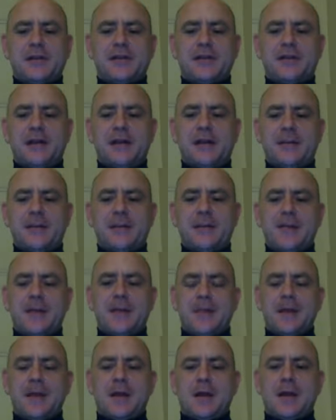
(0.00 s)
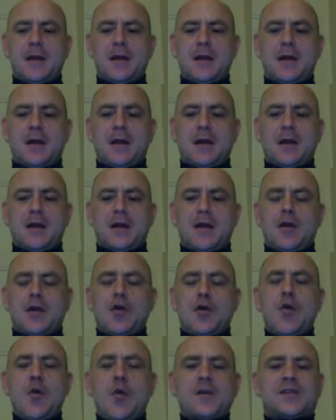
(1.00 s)
that.
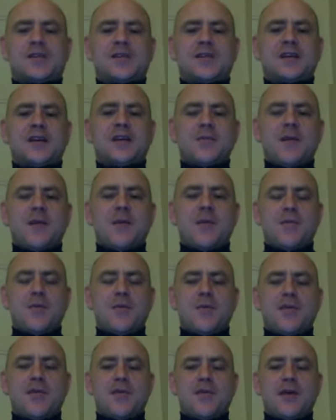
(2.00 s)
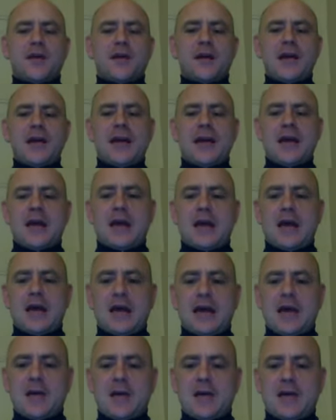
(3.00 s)
Who wants to come up with the,
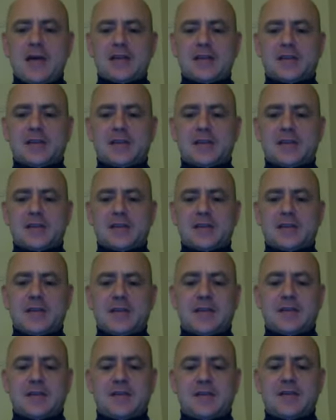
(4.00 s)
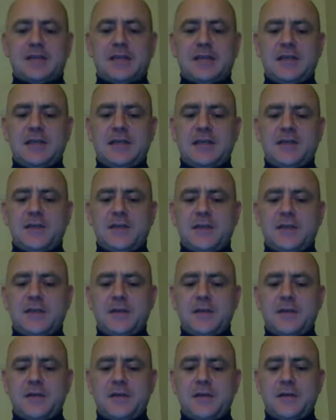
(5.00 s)
I'll start the sentence.
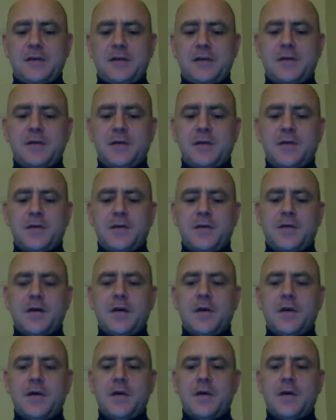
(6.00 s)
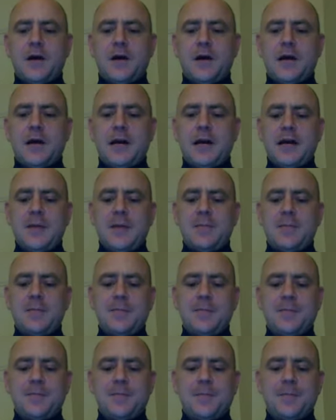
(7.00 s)
Even though I'm
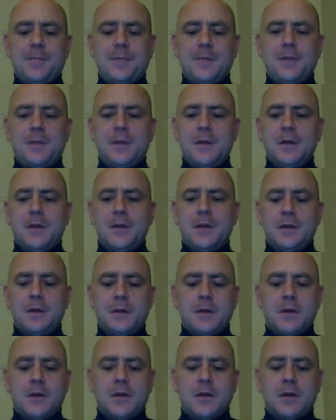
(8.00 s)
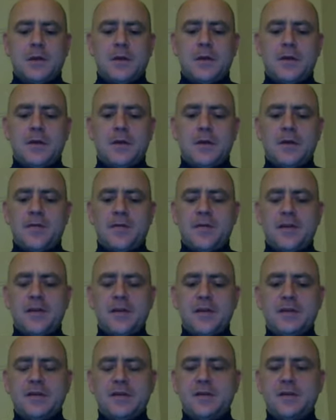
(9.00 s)

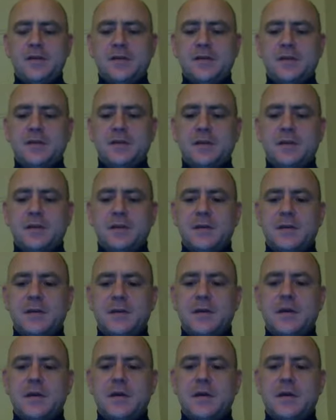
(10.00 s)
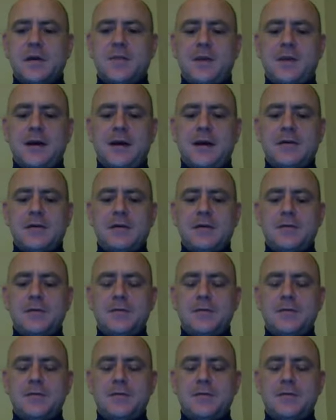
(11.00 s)
nervous about